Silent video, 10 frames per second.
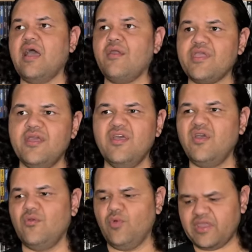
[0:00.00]
Atari,
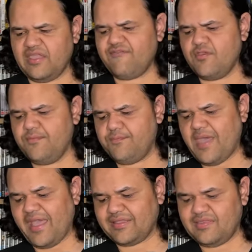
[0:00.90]
we're going to give you
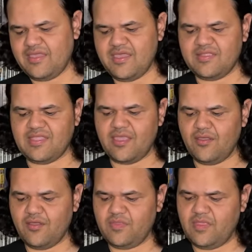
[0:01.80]
back the
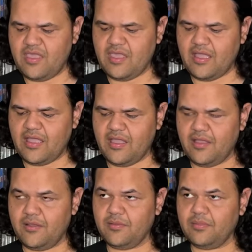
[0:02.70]
the, the
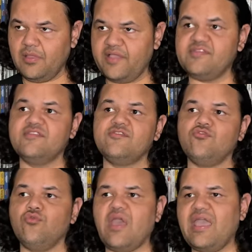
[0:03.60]
uh, license
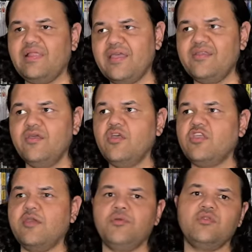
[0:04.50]
to Alien.
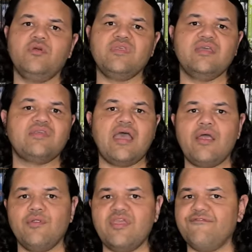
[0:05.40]
You can put it on the
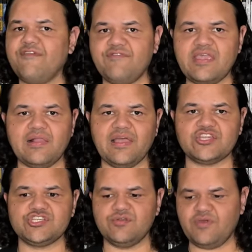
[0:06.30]
Atari fifty
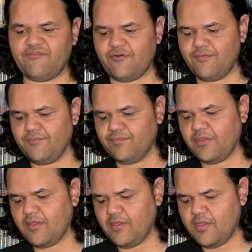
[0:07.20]
collection or whatever.
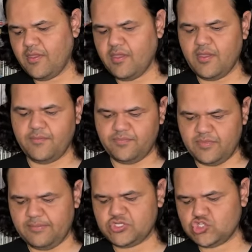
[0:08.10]

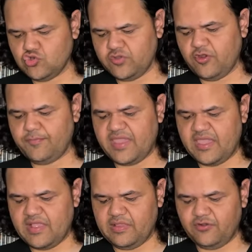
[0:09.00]
I'm sure there'd
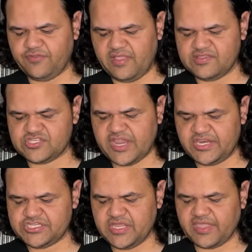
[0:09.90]
be little things,
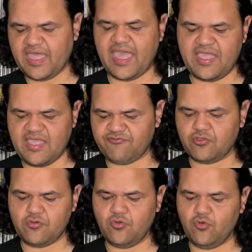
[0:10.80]
changes like, hey, you have
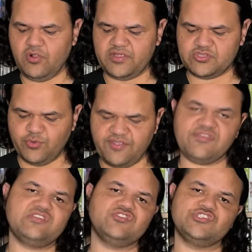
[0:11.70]
to call it twentieth
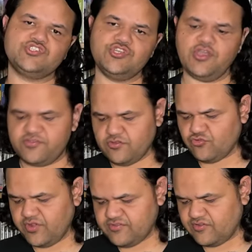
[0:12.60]
century studios,
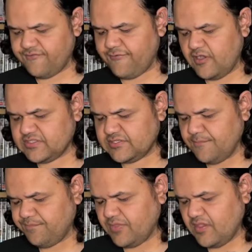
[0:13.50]
not twentieth century fox.